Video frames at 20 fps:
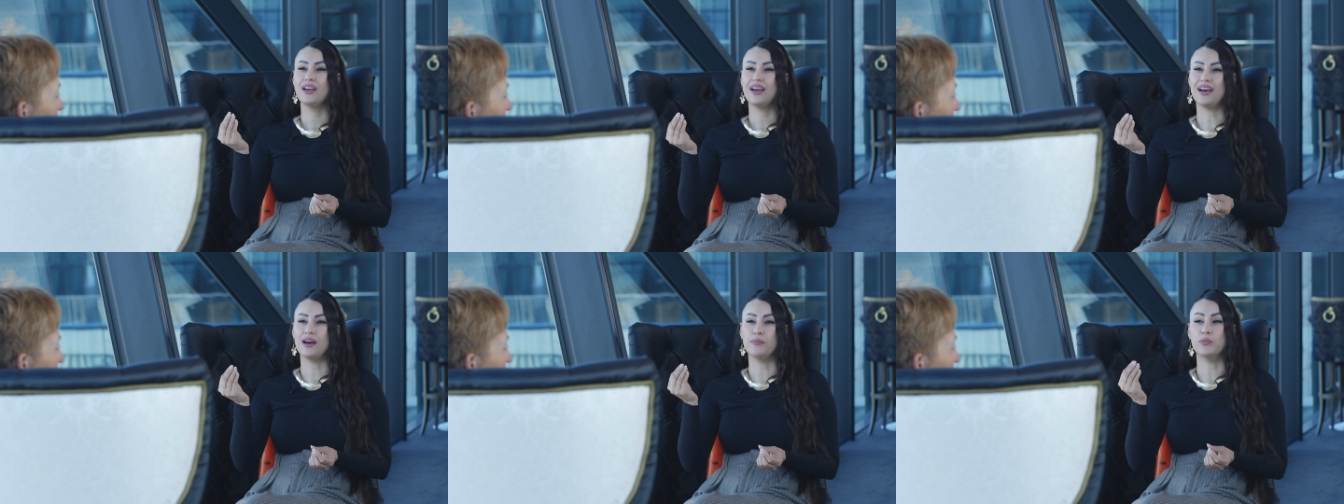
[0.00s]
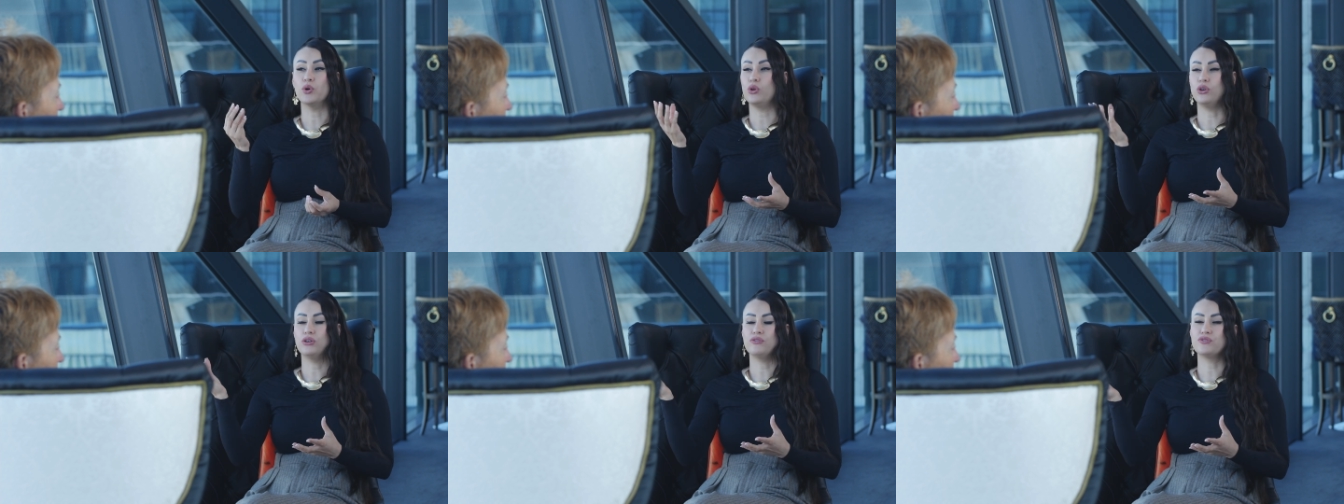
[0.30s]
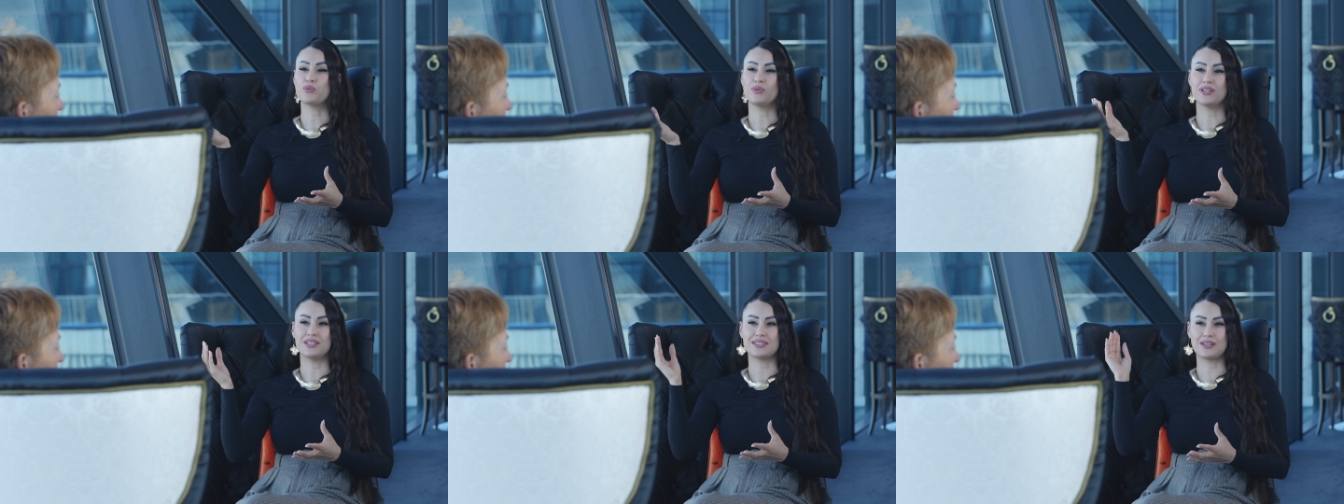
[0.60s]
um, or
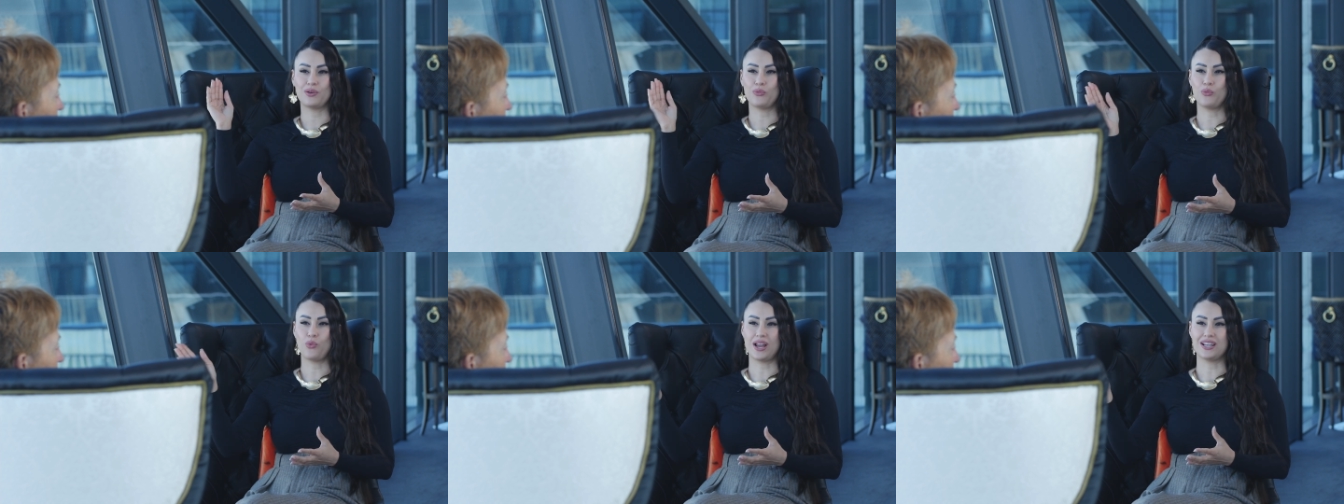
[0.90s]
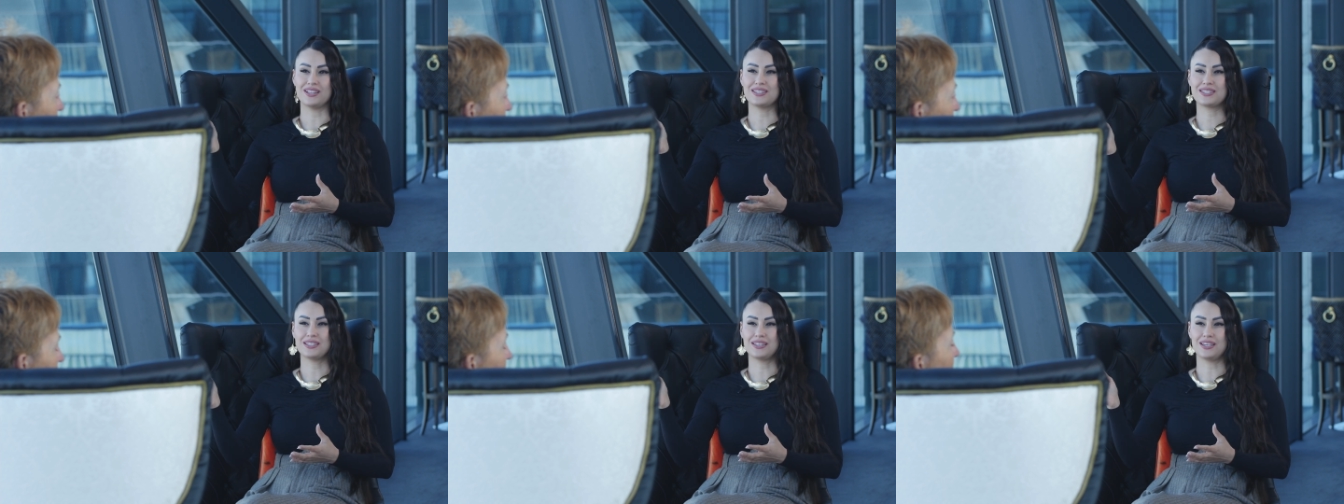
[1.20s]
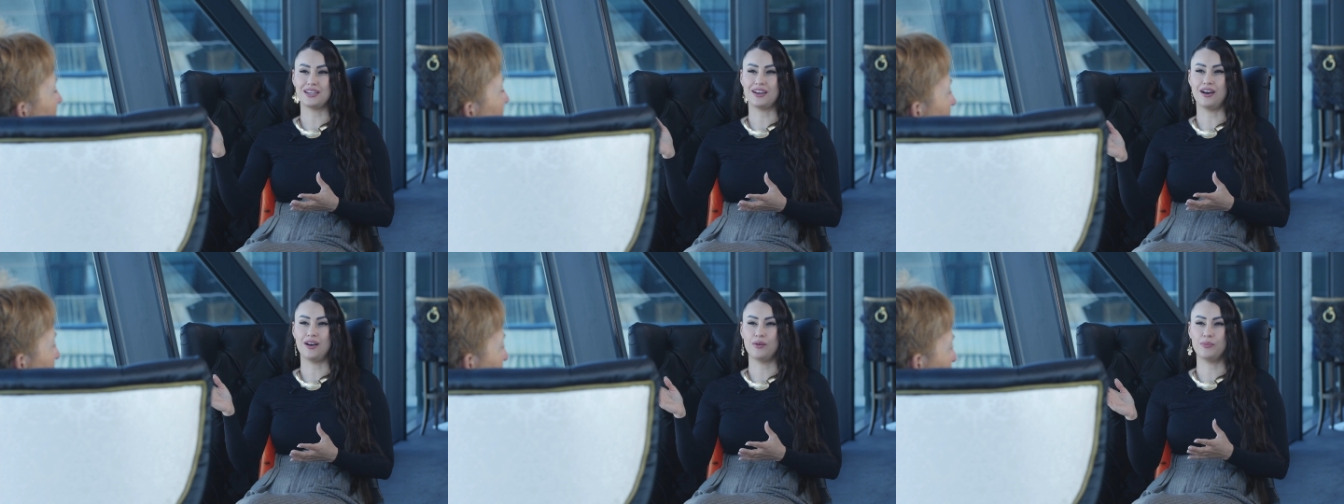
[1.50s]
loved ones that went to
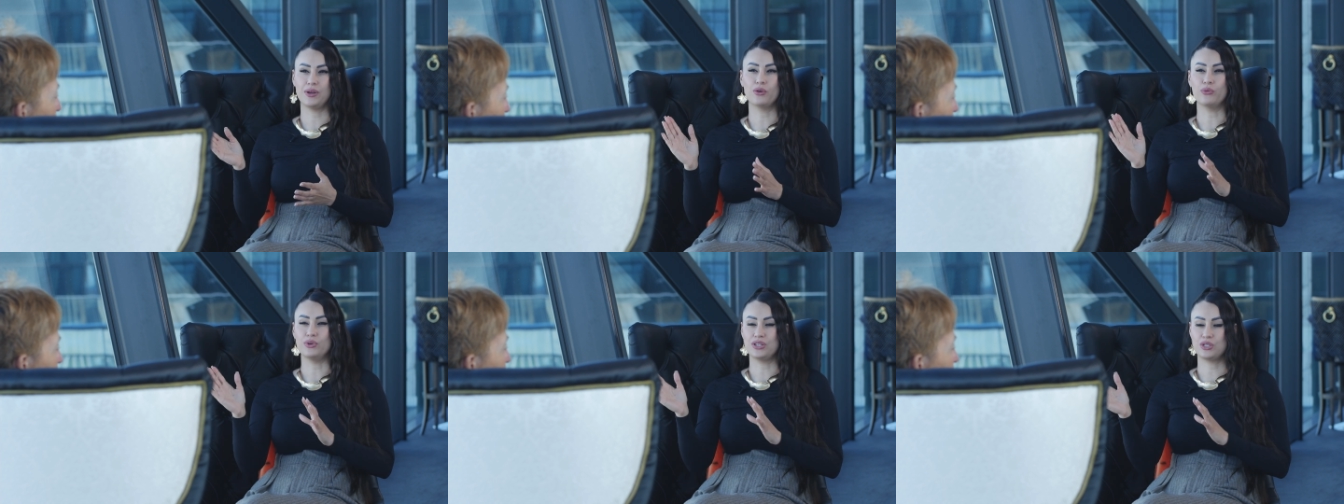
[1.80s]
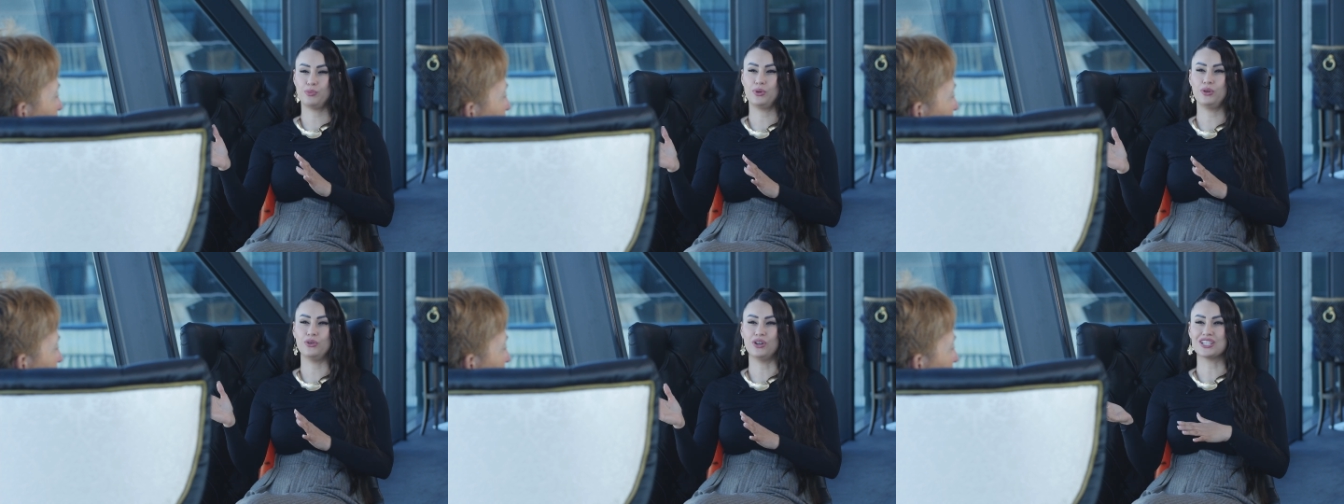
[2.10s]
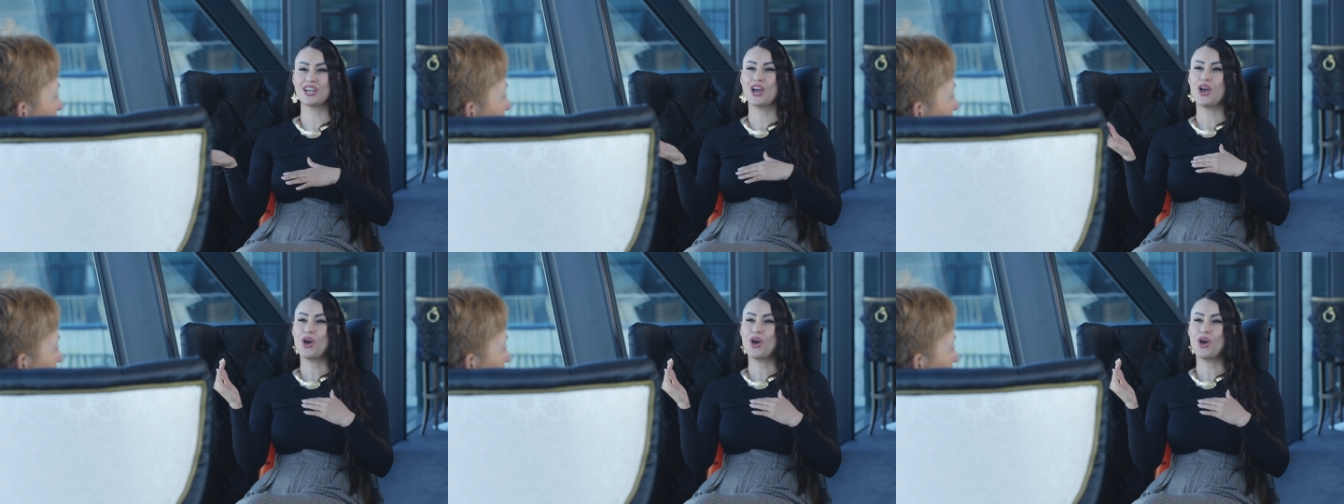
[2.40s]
the army yeah. or were deployed.